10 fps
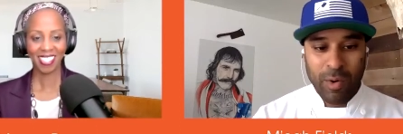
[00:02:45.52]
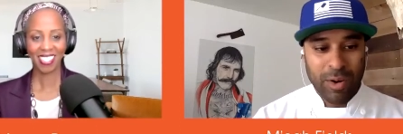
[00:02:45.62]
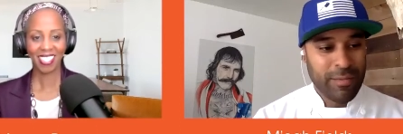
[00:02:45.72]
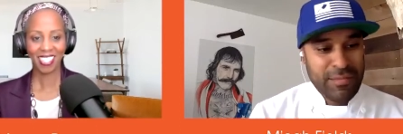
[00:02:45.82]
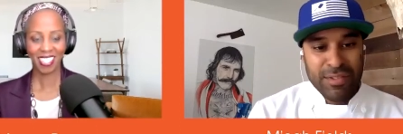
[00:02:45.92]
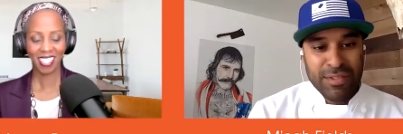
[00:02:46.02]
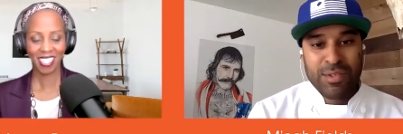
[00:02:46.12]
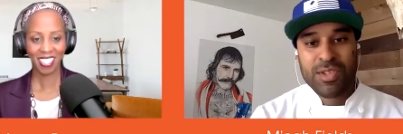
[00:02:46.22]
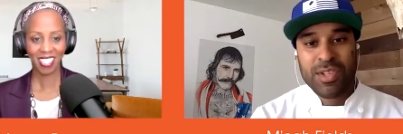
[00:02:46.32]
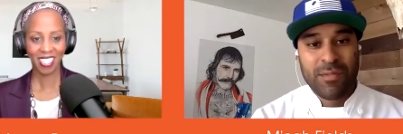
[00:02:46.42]
Speaker 1: or
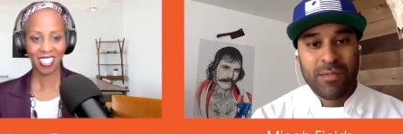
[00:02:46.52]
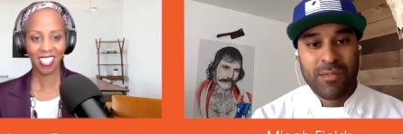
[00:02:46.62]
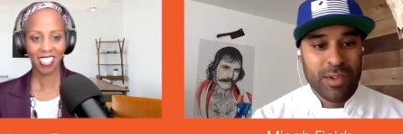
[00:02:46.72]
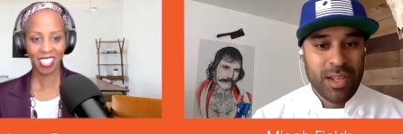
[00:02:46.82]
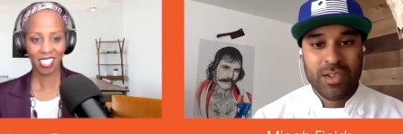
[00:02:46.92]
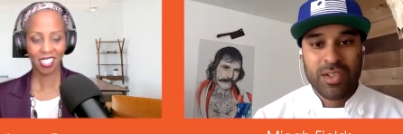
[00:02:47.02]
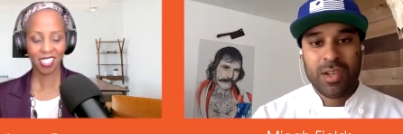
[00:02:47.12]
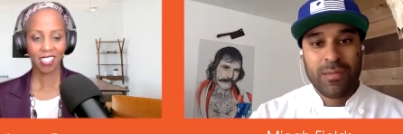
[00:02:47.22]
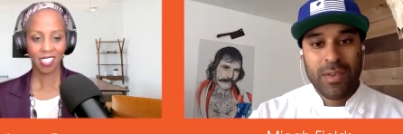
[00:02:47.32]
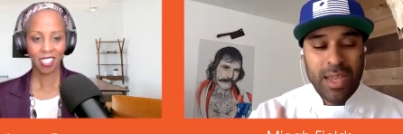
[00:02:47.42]
even sous chef or
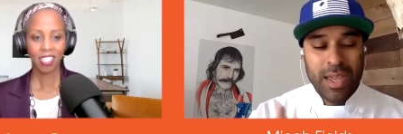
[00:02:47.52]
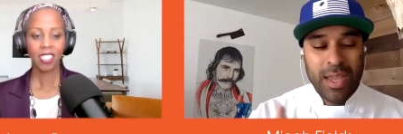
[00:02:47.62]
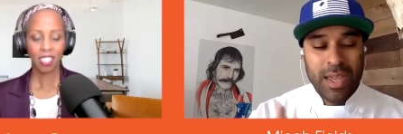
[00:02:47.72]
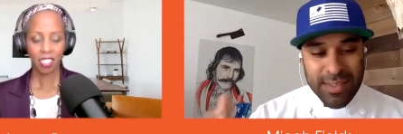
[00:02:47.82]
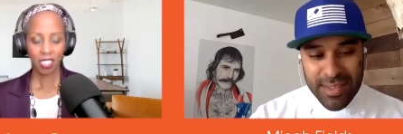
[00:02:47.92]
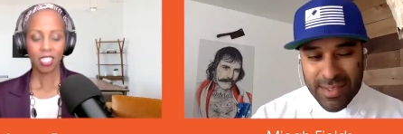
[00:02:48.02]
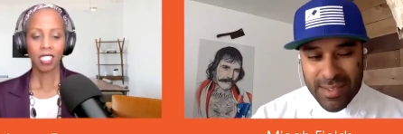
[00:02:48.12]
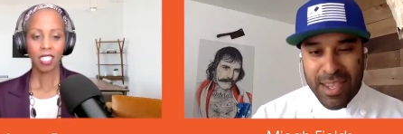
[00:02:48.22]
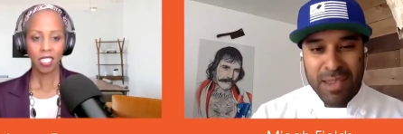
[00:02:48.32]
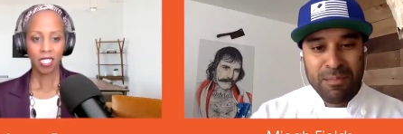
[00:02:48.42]
executive chef, it's
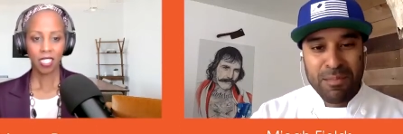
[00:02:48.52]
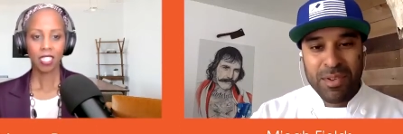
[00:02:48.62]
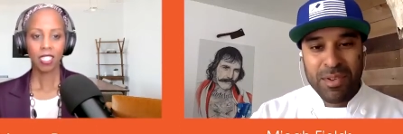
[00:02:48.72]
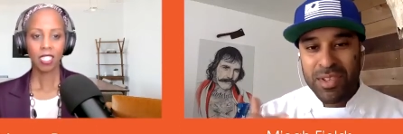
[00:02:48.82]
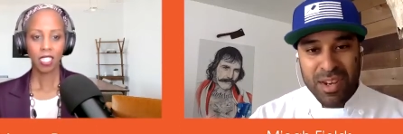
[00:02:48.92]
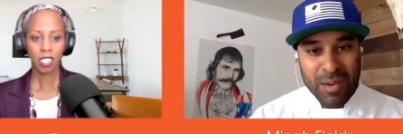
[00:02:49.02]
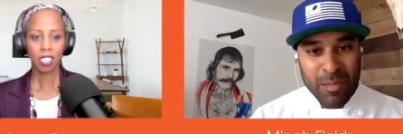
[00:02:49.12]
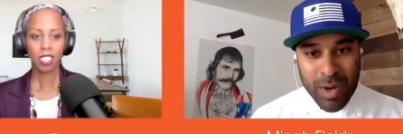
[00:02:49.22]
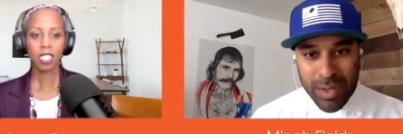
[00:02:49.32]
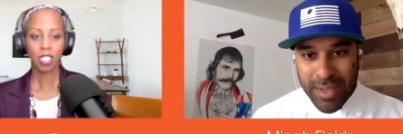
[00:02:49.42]
the same building
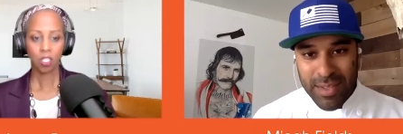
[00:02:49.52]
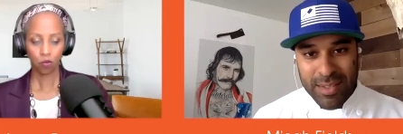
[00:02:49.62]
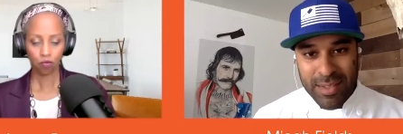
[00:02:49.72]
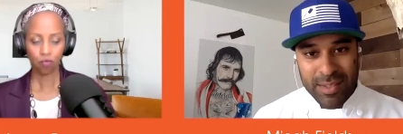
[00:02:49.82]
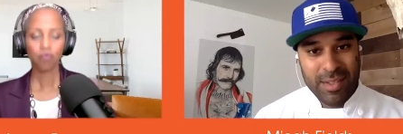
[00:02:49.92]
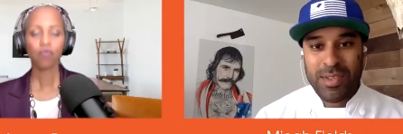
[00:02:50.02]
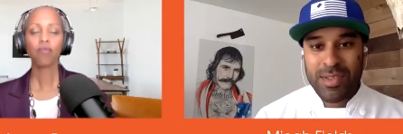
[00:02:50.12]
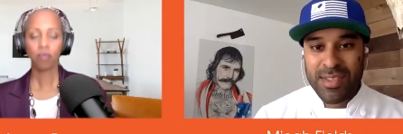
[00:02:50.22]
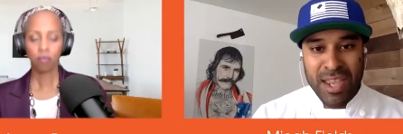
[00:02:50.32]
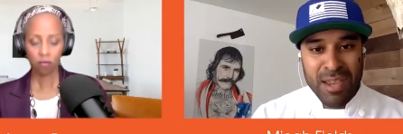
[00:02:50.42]
that I'm walking
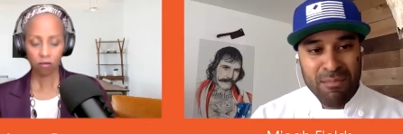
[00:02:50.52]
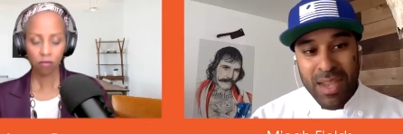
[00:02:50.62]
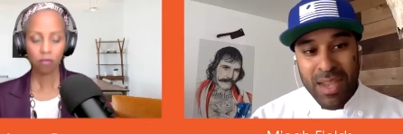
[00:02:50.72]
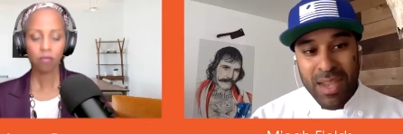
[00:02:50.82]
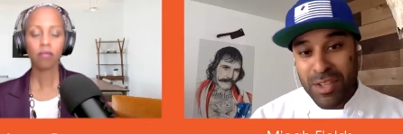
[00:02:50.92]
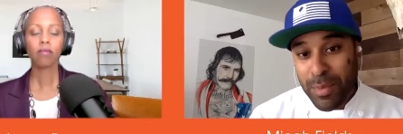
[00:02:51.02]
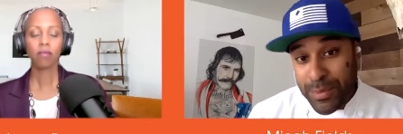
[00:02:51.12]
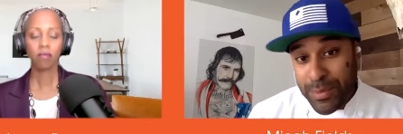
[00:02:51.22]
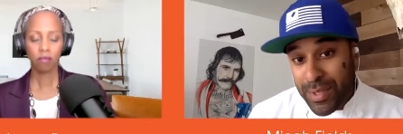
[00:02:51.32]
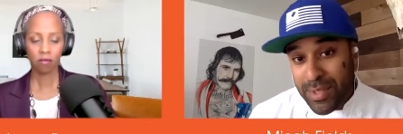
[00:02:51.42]
into, the same menu
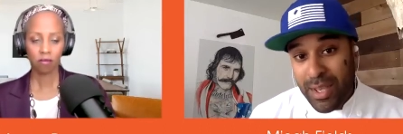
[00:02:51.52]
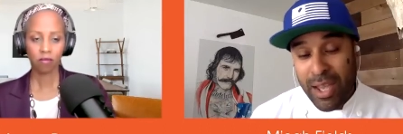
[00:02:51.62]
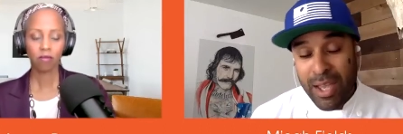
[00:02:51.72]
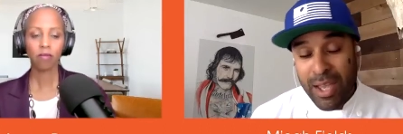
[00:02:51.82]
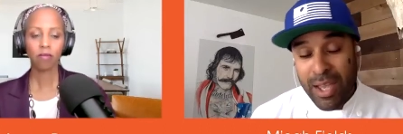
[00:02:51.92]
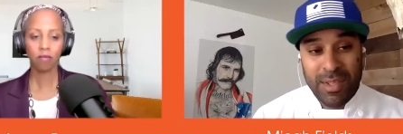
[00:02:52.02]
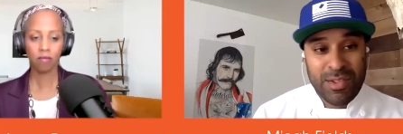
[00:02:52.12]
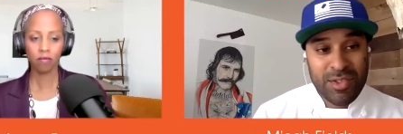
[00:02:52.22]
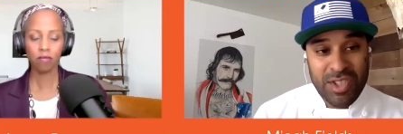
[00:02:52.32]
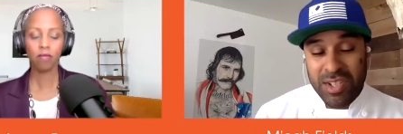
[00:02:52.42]
most of the time,
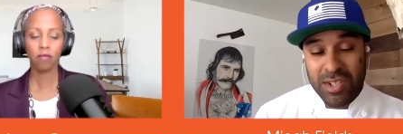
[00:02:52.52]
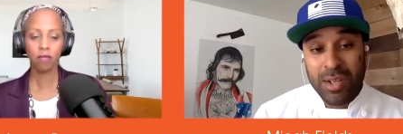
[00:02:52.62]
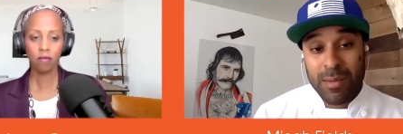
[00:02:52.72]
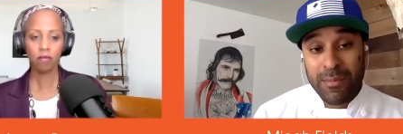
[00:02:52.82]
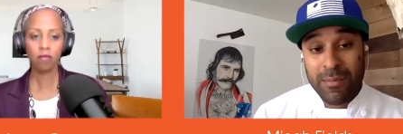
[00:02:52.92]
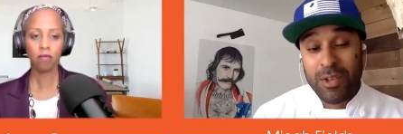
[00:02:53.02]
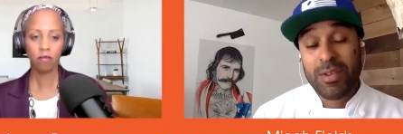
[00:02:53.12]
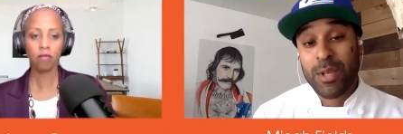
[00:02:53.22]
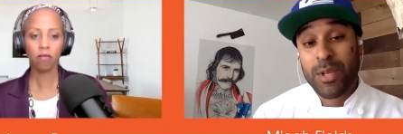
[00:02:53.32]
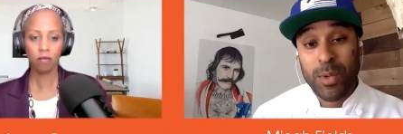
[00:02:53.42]
unless you're changing up
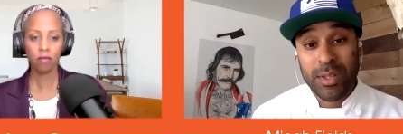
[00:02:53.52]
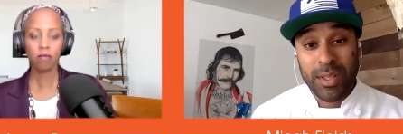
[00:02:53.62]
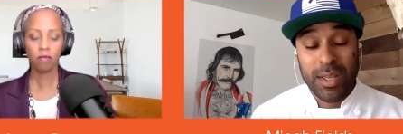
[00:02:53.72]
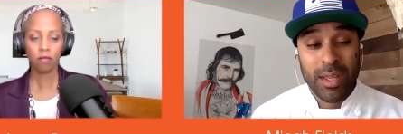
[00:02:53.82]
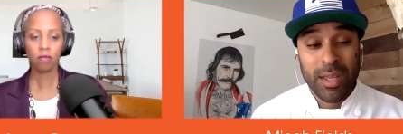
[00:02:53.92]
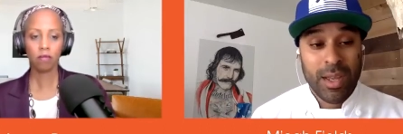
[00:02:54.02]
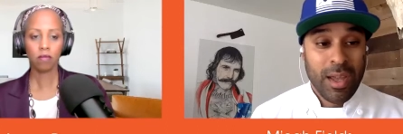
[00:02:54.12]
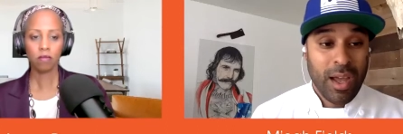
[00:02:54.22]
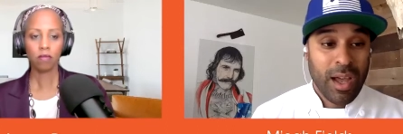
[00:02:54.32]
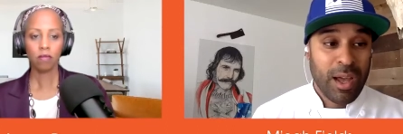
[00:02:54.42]
very frequently.
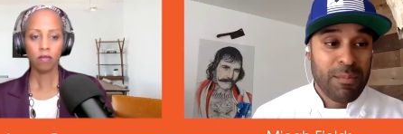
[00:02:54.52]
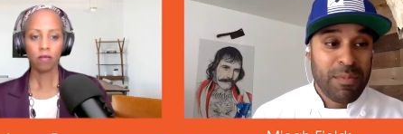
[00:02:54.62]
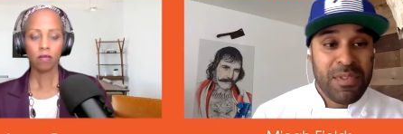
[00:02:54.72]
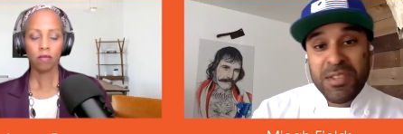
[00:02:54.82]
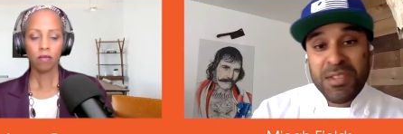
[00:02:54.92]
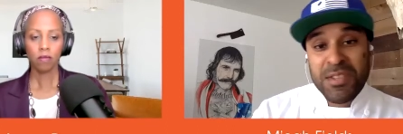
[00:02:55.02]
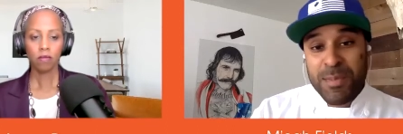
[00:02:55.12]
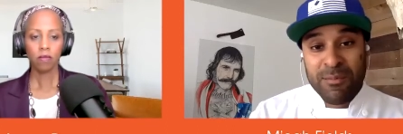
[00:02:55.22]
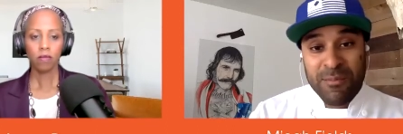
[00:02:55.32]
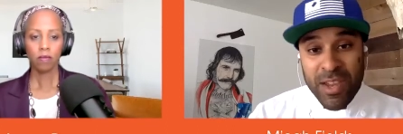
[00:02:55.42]
Um, things
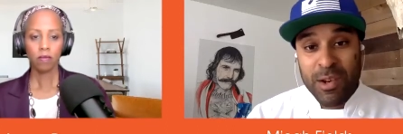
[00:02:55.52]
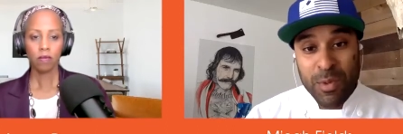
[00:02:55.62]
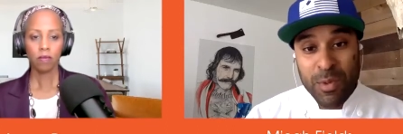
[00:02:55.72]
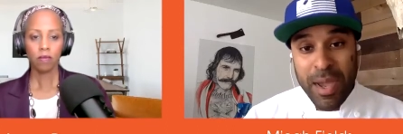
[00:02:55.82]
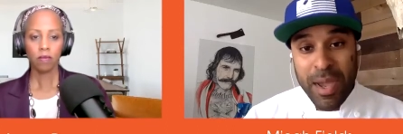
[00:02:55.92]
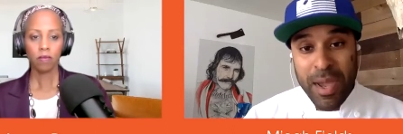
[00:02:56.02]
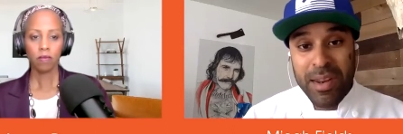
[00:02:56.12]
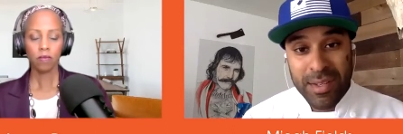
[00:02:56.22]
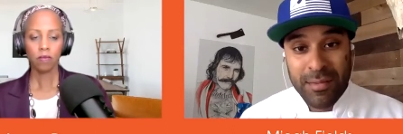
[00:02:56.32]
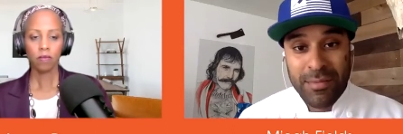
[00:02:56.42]
become very
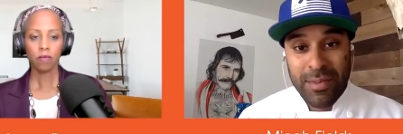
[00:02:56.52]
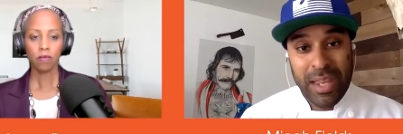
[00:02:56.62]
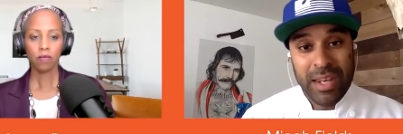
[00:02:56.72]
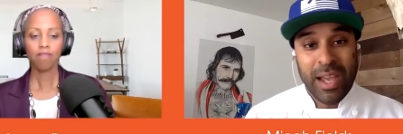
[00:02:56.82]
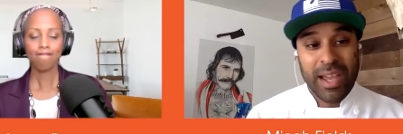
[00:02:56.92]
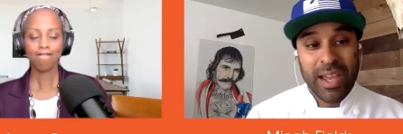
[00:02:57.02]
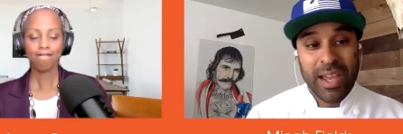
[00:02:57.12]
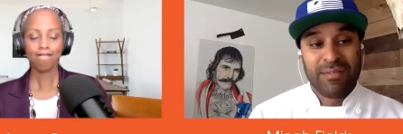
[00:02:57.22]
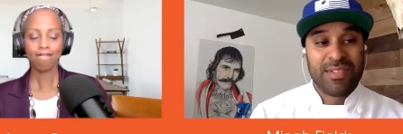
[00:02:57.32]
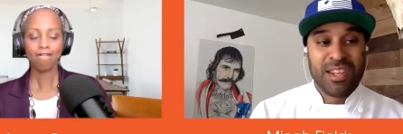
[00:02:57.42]
repetitive. And
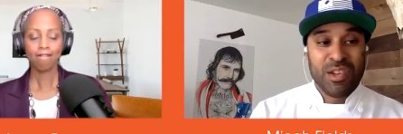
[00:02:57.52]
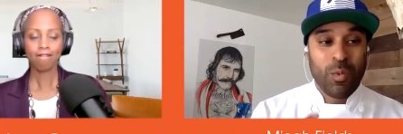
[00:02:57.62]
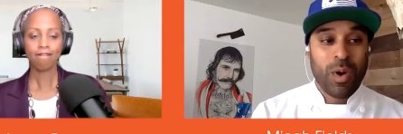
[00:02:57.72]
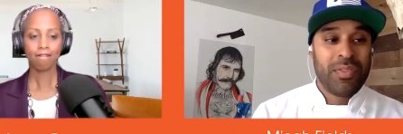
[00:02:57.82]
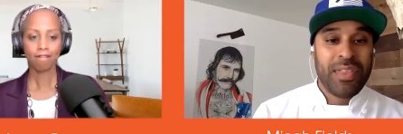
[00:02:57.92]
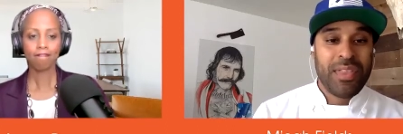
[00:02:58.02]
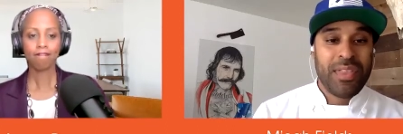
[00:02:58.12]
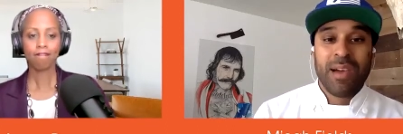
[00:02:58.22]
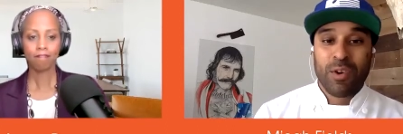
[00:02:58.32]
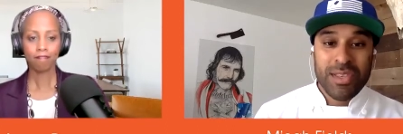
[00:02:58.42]
I didn't want
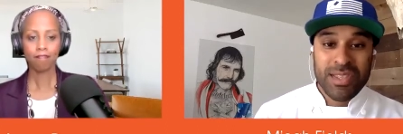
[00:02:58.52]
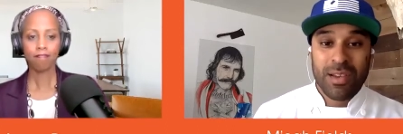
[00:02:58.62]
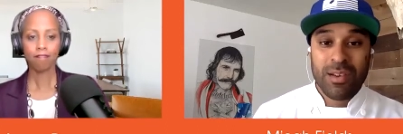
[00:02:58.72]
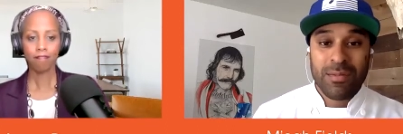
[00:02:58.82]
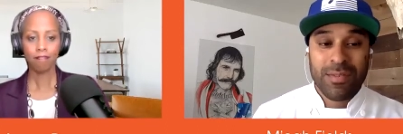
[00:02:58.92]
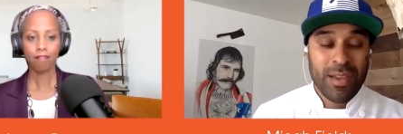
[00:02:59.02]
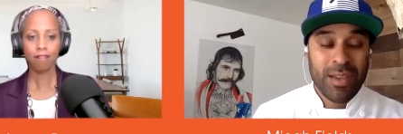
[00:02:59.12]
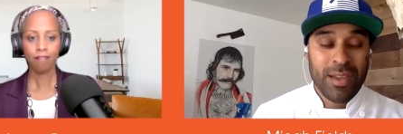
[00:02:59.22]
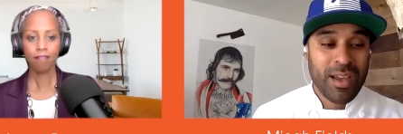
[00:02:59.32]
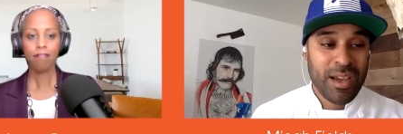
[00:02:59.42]
that for myself.
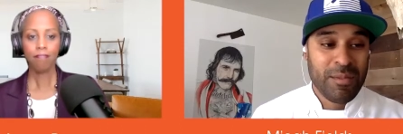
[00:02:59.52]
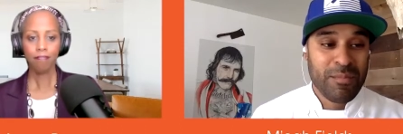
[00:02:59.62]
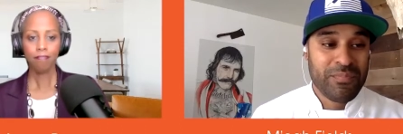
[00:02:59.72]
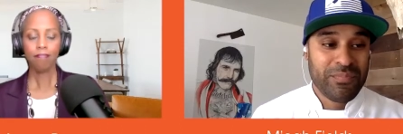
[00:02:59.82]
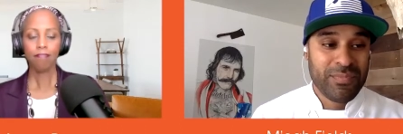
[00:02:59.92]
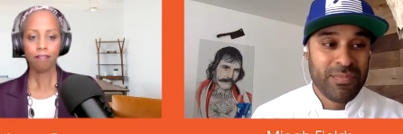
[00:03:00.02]
Um,